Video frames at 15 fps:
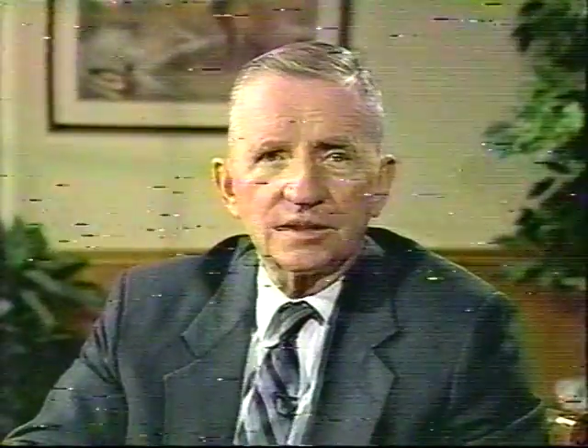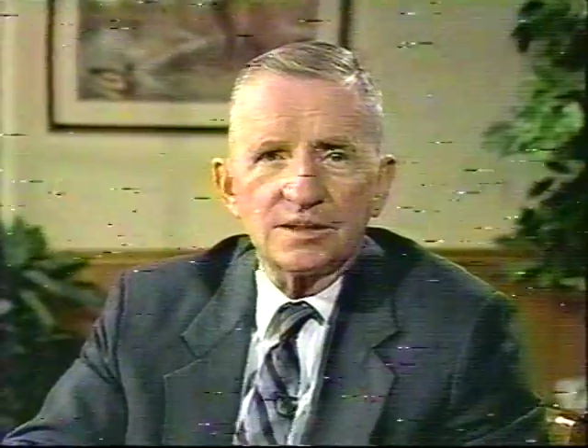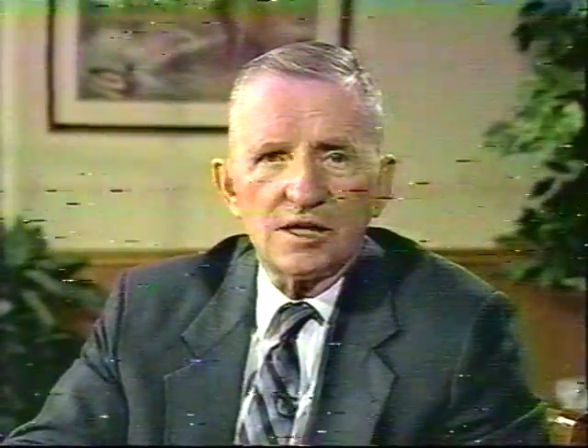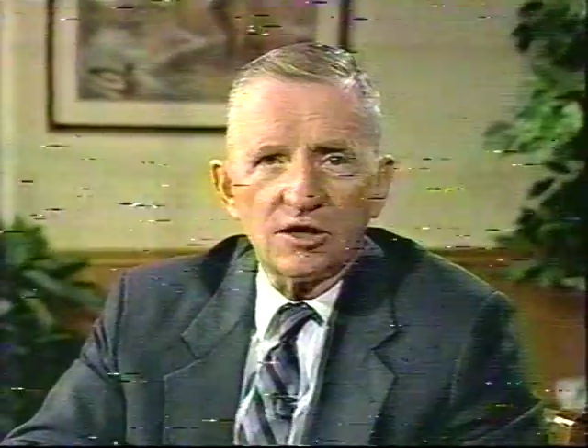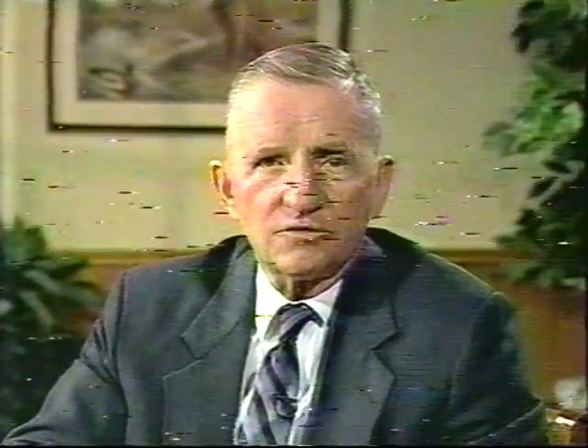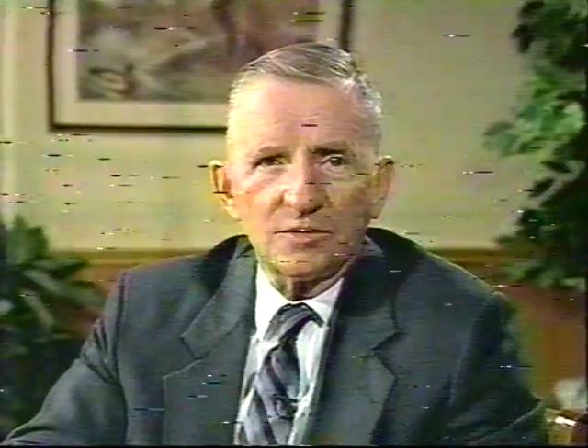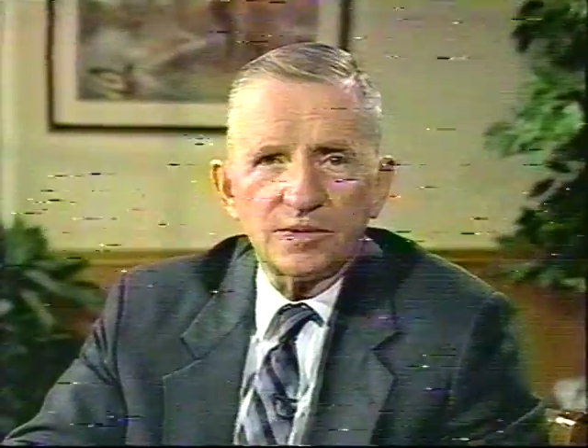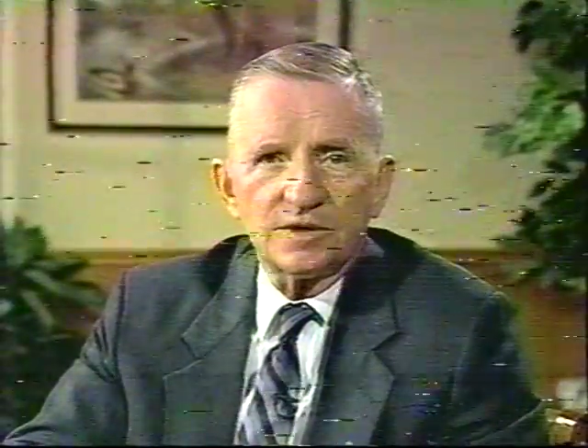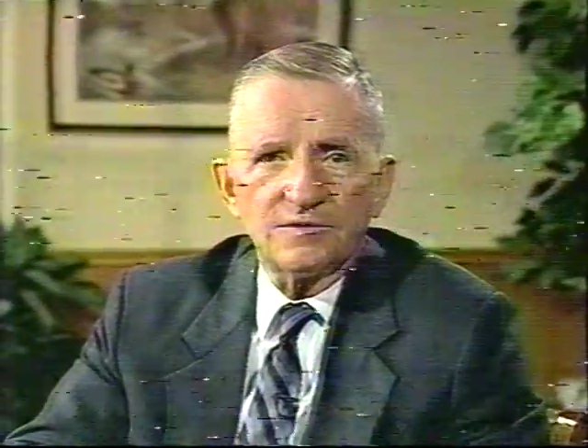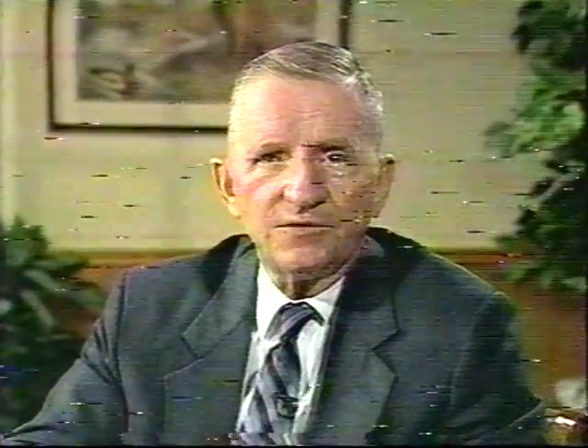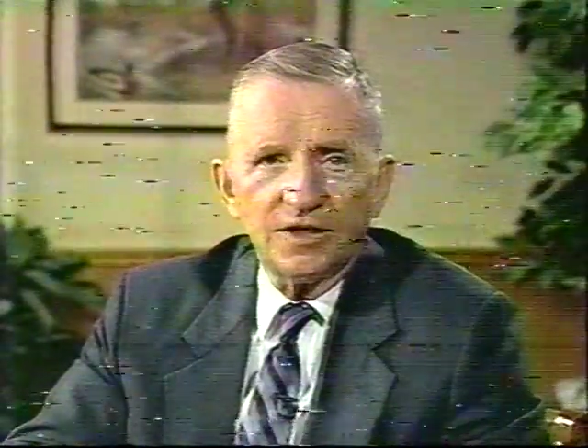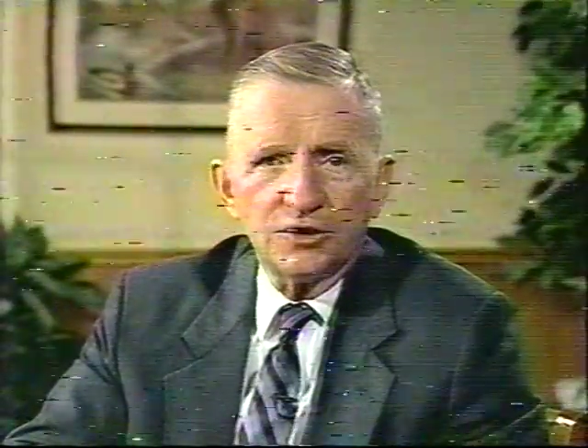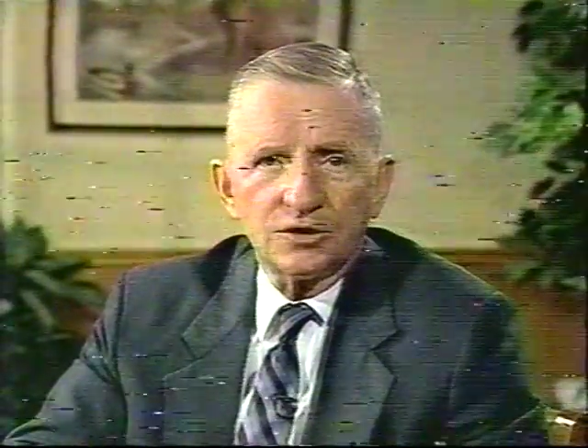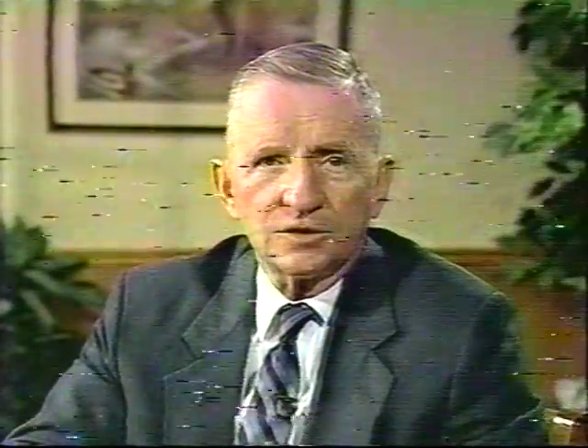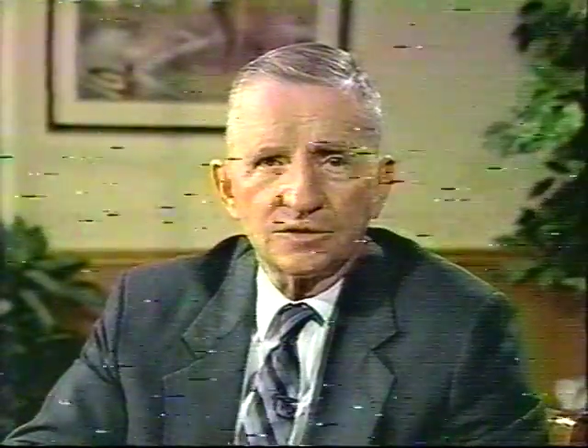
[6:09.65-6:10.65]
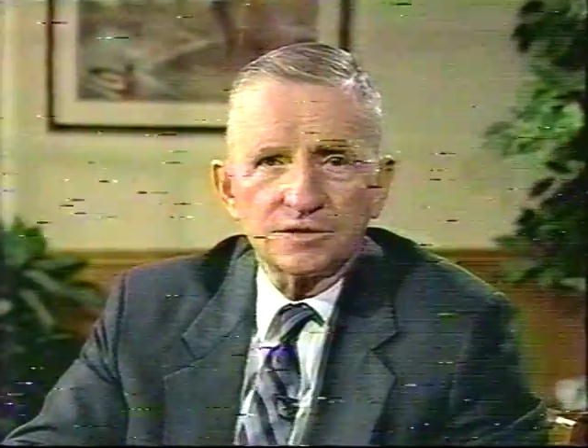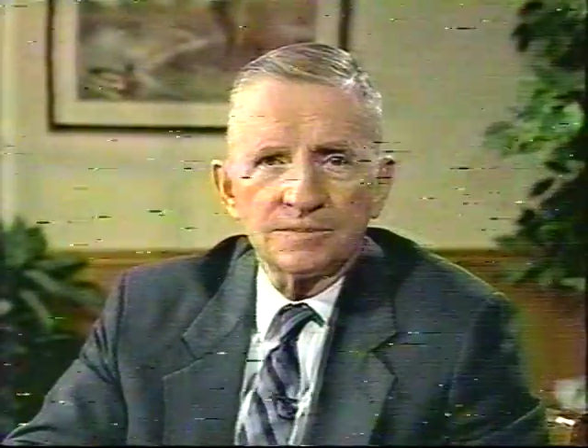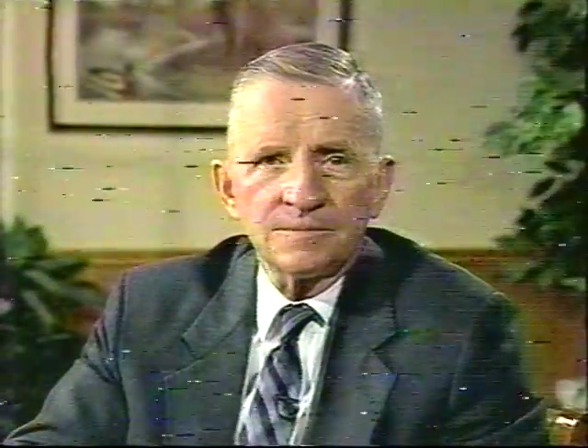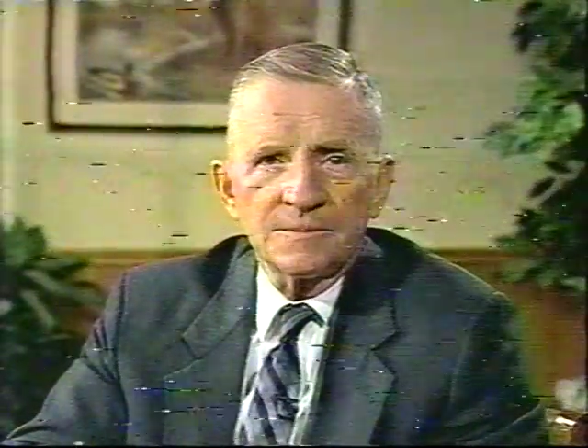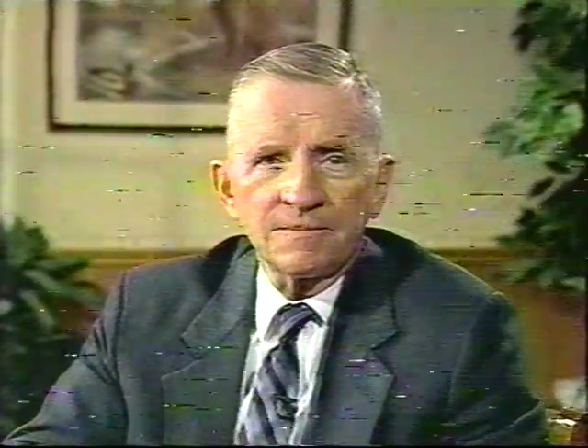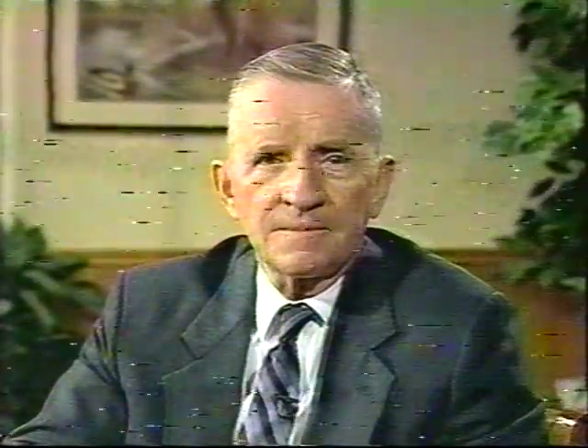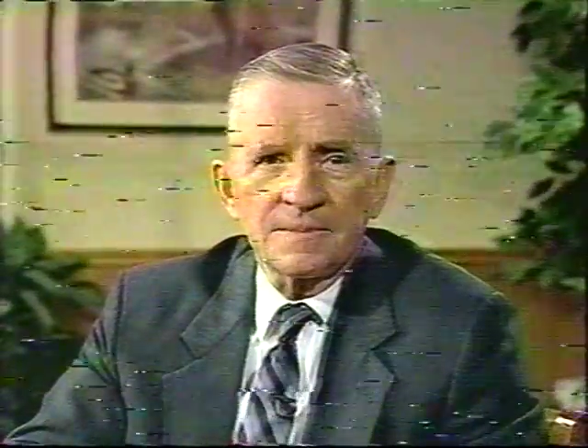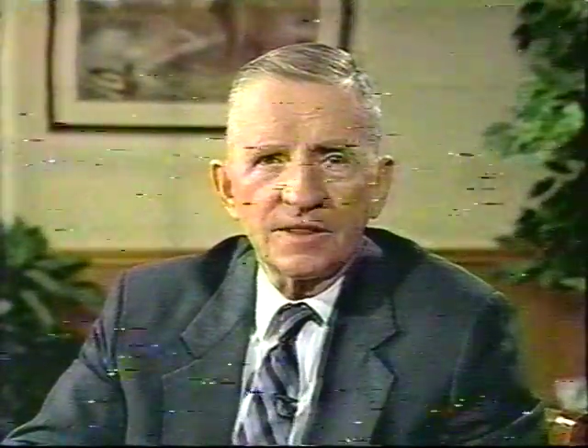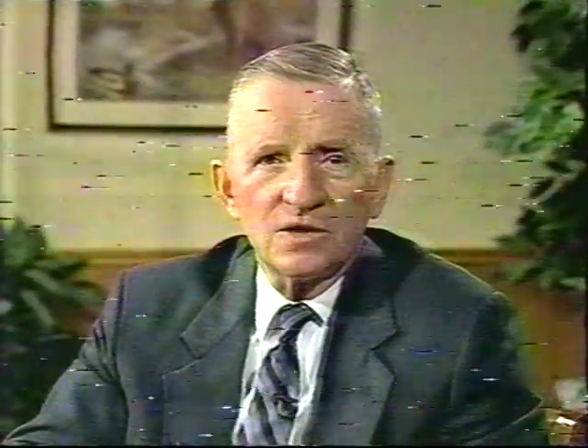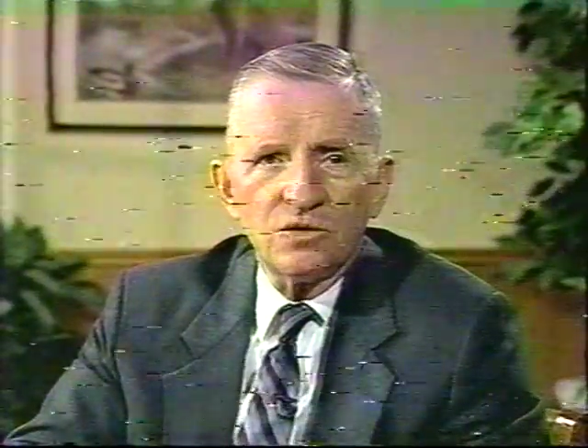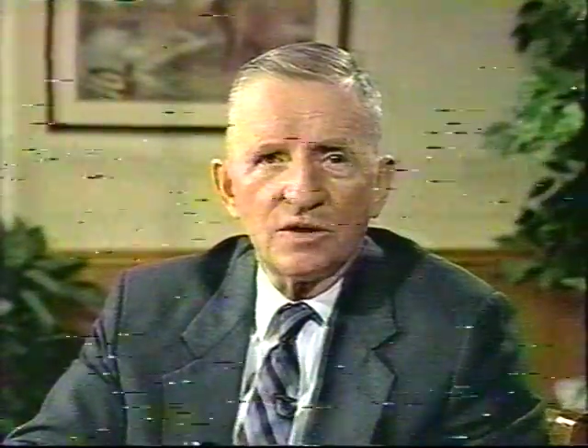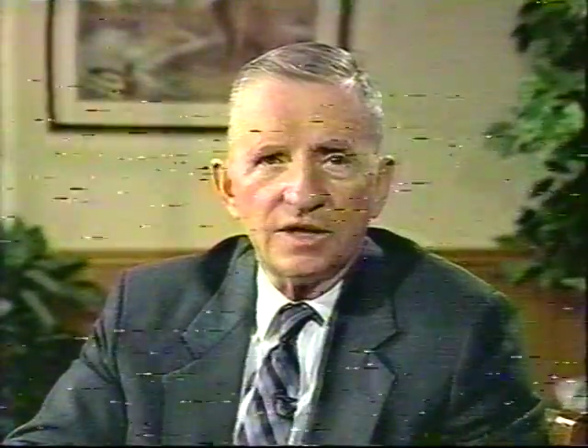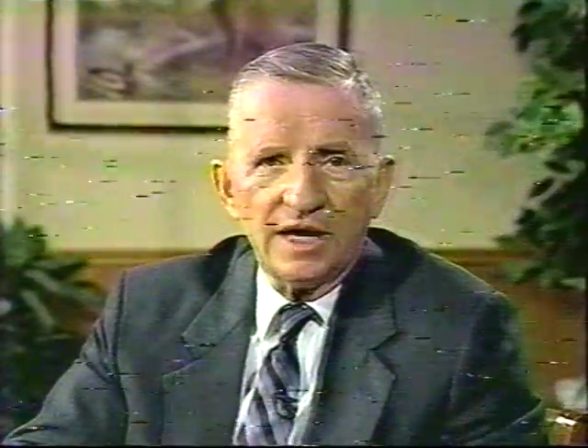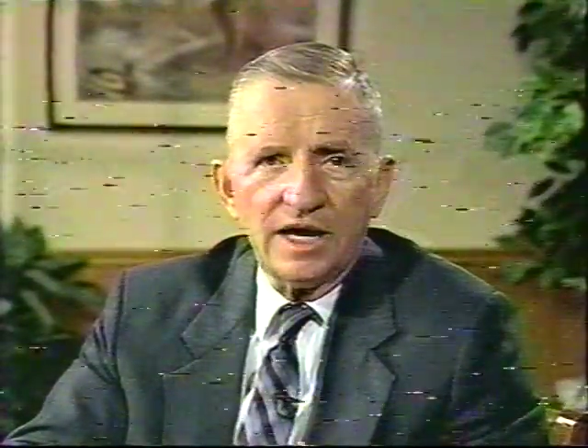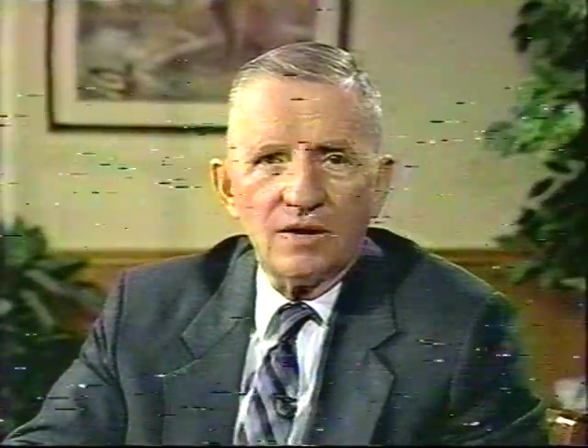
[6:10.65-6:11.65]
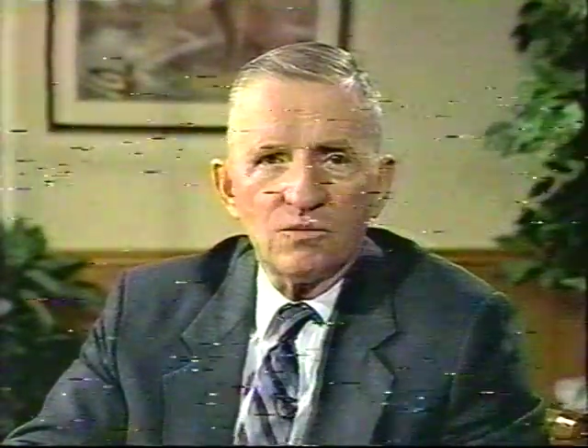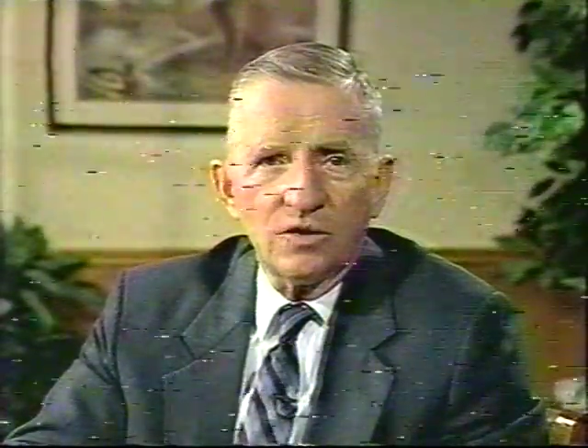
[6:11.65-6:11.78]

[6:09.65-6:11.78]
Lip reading: government officials who are now